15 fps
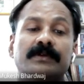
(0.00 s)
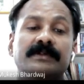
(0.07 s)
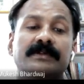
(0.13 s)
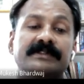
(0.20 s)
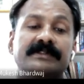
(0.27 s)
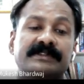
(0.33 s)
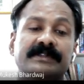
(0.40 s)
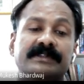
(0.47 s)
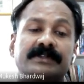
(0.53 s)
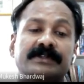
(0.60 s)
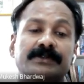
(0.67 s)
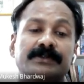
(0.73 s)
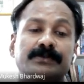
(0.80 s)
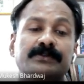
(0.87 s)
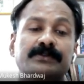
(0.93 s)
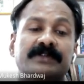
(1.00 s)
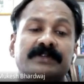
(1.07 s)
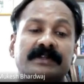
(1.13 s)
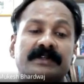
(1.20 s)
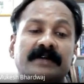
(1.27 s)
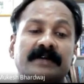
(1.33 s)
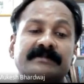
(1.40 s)
instead, he used the
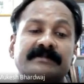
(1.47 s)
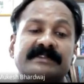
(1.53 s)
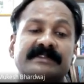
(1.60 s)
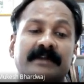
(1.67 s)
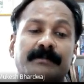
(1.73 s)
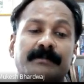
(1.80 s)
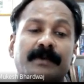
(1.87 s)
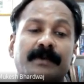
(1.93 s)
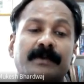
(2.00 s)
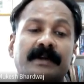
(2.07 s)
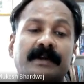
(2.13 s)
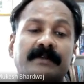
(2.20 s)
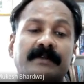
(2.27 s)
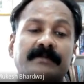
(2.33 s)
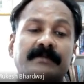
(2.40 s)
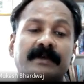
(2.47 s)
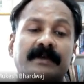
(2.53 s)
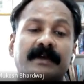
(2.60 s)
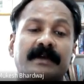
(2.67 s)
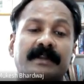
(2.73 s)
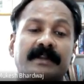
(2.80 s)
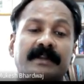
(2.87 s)
terms compound atom
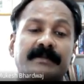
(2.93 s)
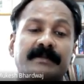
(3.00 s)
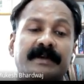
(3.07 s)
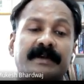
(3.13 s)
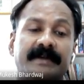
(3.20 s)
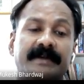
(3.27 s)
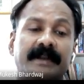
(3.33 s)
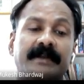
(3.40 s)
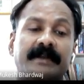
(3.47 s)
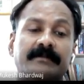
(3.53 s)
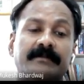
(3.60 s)
and elementary atom.